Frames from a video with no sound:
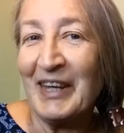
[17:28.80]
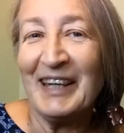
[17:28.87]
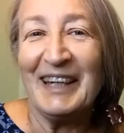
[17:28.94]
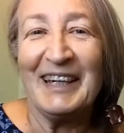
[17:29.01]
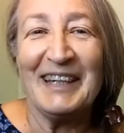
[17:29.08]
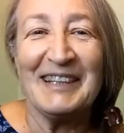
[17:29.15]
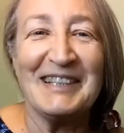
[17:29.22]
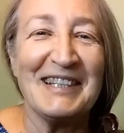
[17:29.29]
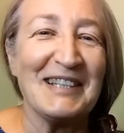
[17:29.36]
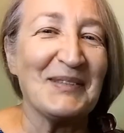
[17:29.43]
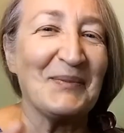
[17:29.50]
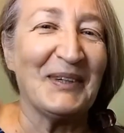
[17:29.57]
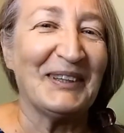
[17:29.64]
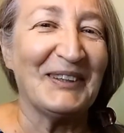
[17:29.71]
It's just
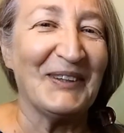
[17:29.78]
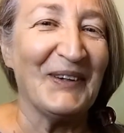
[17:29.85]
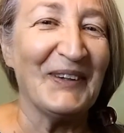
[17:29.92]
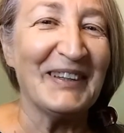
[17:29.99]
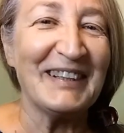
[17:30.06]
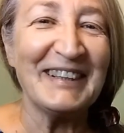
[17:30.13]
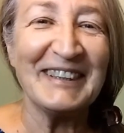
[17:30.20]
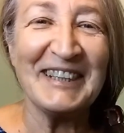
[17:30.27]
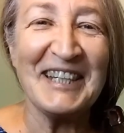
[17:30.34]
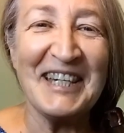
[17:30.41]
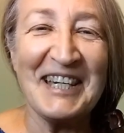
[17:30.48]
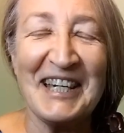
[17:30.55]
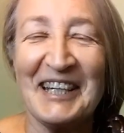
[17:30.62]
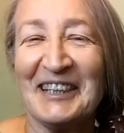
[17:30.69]
$1,
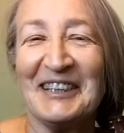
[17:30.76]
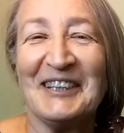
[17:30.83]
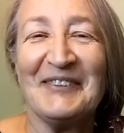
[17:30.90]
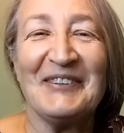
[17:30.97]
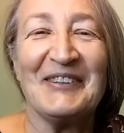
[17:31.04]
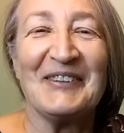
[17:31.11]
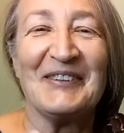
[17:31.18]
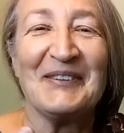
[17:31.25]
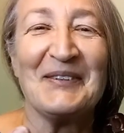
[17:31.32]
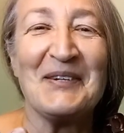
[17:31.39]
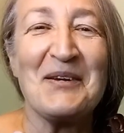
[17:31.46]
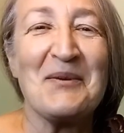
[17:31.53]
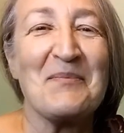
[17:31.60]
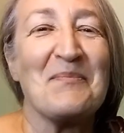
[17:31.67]
and if you
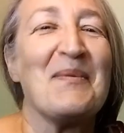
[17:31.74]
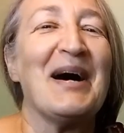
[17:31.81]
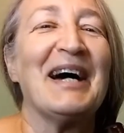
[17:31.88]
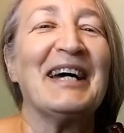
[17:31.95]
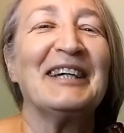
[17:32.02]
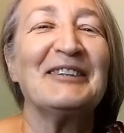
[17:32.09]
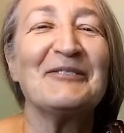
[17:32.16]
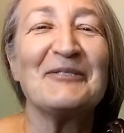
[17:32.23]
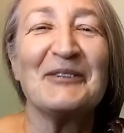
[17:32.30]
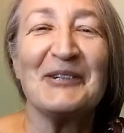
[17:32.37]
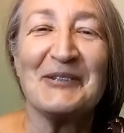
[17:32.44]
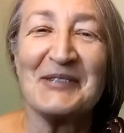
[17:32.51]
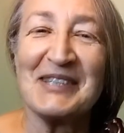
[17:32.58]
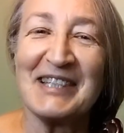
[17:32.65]
buy it for
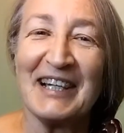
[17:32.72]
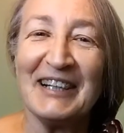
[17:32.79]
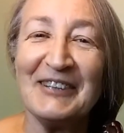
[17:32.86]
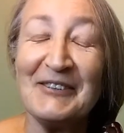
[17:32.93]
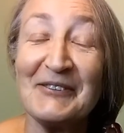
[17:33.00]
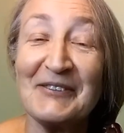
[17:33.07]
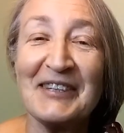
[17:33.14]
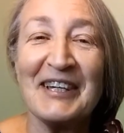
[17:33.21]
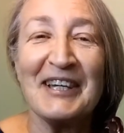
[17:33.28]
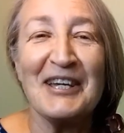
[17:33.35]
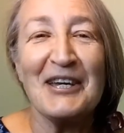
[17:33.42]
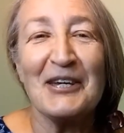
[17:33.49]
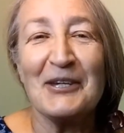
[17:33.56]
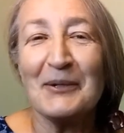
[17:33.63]
yourself,
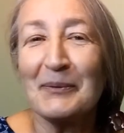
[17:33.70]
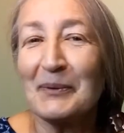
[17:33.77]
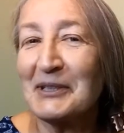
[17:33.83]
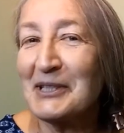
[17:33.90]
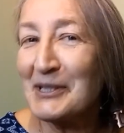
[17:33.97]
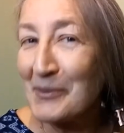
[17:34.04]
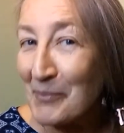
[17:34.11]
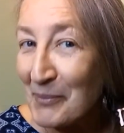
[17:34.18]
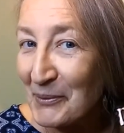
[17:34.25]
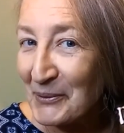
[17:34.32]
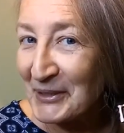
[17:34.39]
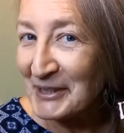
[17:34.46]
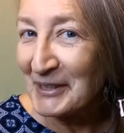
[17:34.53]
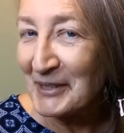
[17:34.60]
you will
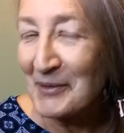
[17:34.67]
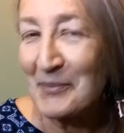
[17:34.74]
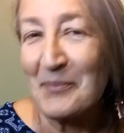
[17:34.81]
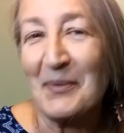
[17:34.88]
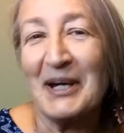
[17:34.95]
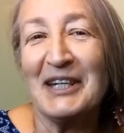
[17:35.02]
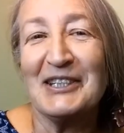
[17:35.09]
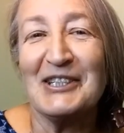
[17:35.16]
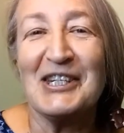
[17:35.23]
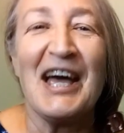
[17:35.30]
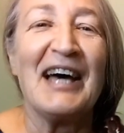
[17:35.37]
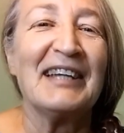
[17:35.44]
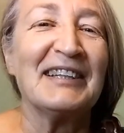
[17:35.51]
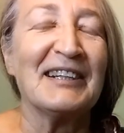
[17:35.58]
support my
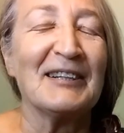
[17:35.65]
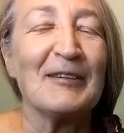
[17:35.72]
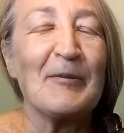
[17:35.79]
channel.